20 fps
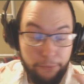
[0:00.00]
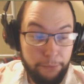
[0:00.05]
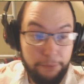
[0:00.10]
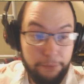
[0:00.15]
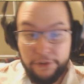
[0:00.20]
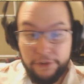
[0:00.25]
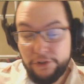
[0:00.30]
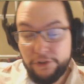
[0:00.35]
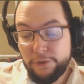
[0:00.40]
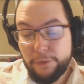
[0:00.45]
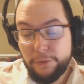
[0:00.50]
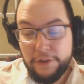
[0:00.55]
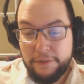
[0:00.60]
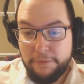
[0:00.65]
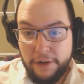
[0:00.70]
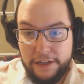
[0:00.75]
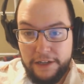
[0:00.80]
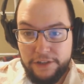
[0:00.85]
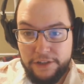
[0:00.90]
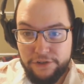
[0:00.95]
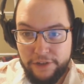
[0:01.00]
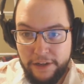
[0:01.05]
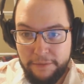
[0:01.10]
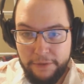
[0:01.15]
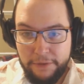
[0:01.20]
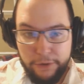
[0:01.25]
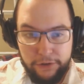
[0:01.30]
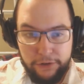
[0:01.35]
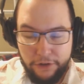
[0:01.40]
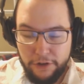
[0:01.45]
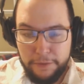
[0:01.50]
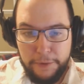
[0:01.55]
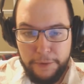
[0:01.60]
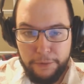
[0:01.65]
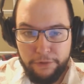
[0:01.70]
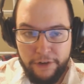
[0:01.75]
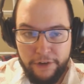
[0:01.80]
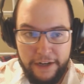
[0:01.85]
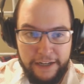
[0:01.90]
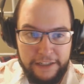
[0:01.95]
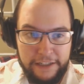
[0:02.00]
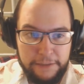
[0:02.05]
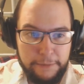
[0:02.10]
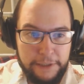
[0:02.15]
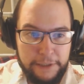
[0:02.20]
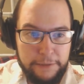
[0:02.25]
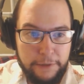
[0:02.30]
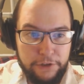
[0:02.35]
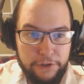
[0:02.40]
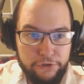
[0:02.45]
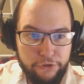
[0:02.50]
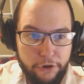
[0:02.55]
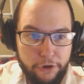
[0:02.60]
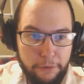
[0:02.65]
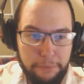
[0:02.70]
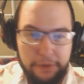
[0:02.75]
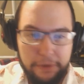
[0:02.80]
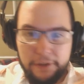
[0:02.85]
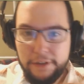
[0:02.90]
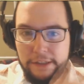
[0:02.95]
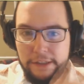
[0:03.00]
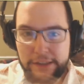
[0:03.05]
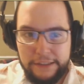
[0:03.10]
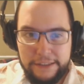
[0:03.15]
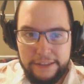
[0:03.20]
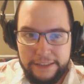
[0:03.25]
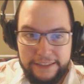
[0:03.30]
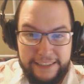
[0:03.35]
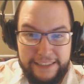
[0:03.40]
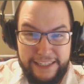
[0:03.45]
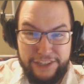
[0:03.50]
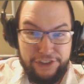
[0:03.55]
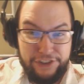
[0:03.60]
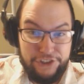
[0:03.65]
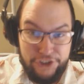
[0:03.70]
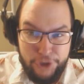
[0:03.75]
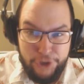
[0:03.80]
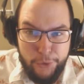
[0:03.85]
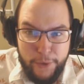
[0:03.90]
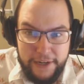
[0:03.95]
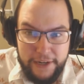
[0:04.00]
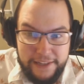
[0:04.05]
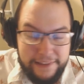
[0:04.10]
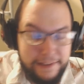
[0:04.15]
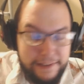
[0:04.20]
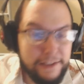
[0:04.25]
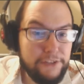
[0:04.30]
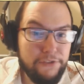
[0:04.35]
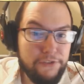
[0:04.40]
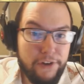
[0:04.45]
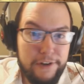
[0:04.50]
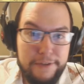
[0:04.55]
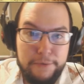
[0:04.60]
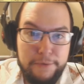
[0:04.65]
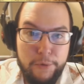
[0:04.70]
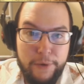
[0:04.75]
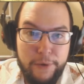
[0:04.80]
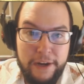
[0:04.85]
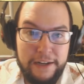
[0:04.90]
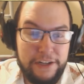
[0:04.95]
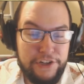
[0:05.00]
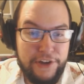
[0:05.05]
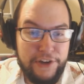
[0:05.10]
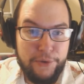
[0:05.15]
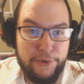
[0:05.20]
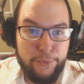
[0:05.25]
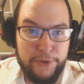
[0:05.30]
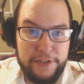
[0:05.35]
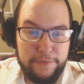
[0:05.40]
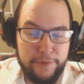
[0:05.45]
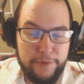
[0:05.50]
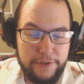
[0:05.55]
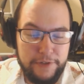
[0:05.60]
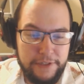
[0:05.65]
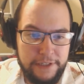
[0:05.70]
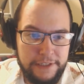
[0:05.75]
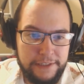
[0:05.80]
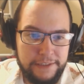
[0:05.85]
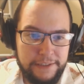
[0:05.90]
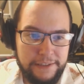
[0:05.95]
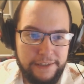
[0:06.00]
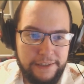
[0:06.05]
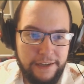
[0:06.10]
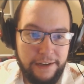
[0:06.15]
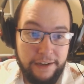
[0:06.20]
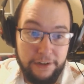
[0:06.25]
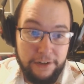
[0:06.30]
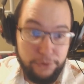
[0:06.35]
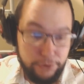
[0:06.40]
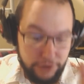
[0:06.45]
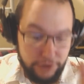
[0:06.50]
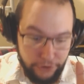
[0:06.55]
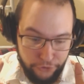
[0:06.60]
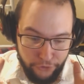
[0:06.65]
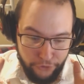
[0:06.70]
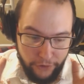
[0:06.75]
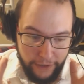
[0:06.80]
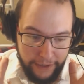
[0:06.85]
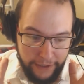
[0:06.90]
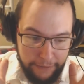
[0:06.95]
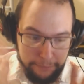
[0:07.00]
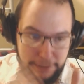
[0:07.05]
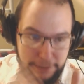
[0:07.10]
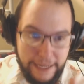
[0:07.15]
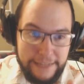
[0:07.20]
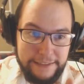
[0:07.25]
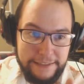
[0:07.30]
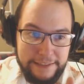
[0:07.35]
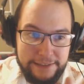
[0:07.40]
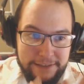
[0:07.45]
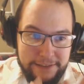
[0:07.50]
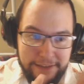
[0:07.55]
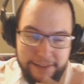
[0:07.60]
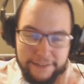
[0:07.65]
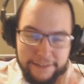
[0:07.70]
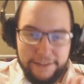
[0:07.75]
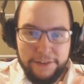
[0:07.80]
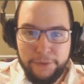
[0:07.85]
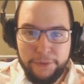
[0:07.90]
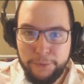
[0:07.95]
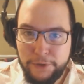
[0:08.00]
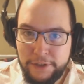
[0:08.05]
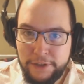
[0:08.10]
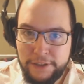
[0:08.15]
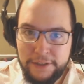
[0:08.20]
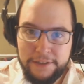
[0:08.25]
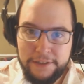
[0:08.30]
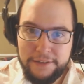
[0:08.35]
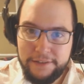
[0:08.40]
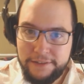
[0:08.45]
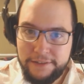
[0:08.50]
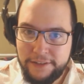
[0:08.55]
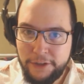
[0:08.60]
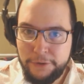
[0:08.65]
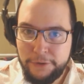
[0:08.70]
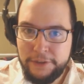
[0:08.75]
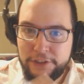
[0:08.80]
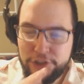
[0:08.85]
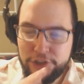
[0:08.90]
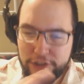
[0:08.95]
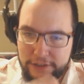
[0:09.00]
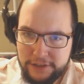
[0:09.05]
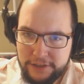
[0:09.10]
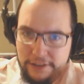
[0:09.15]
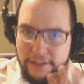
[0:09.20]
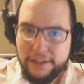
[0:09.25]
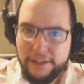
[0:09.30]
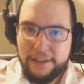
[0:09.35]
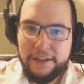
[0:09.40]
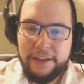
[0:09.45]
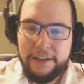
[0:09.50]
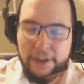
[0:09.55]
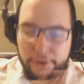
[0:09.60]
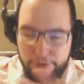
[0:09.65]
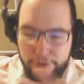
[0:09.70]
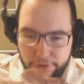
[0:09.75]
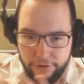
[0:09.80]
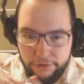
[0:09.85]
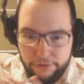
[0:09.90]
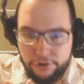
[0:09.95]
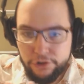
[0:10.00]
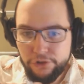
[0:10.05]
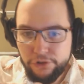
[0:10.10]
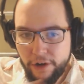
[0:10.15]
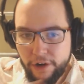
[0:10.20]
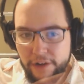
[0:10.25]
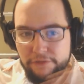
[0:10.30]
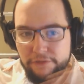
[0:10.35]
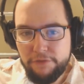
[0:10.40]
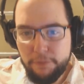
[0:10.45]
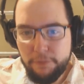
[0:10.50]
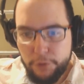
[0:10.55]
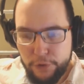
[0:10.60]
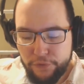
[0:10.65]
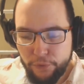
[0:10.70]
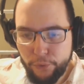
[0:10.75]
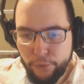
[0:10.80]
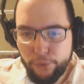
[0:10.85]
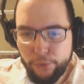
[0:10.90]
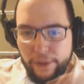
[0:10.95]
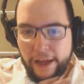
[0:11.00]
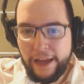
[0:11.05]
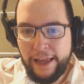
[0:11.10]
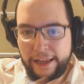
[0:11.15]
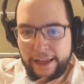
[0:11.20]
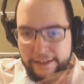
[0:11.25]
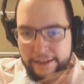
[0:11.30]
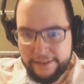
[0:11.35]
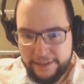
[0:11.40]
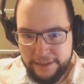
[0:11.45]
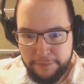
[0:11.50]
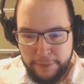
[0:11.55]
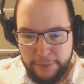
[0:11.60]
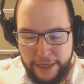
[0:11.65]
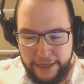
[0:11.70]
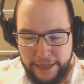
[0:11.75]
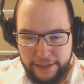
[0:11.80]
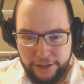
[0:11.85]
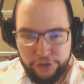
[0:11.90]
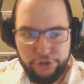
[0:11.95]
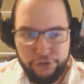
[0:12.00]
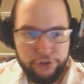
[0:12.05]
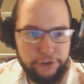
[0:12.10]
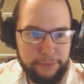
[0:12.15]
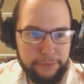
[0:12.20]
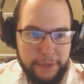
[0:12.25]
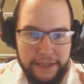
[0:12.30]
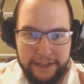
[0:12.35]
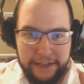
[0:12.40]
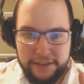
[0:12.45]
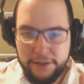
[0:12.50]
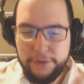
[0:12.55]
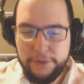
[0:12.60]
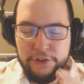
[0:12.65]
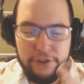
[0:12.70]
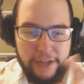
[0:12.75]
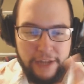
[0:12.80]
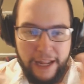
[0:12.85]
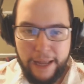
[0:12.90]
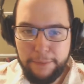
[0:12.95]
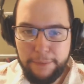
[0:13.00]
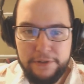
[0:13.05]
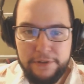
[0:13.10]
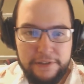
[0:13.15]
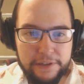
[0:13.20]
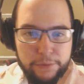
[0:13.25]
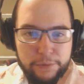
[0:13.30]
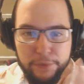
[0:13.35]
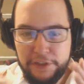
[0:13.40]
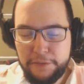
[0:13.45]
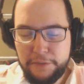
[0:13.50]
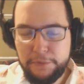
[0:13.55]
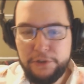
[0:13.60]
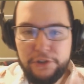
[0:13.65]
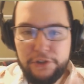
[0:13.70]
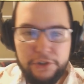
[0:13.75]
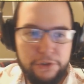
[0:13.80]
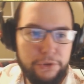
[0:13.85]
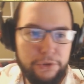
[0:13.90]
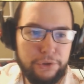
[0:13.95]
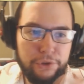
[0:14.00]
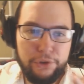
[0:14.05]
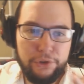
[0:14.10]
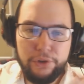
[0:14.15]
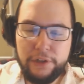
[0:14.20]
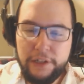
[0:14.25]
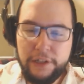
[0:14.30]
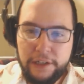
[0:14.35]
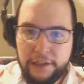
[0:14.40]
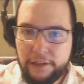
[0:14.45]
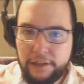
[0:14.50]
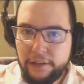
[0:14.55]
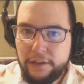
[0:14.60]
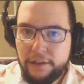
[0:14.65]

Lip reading: someone in my stream, there was a lot of people writing exclamation mark drop. It doesn't do anything as far as I'm aware, unless you get whispered. I also try and blacklist the word, so it's just, you know, just try and remove all that excess baggage. Just make it so it just happens. It whispers you look at it.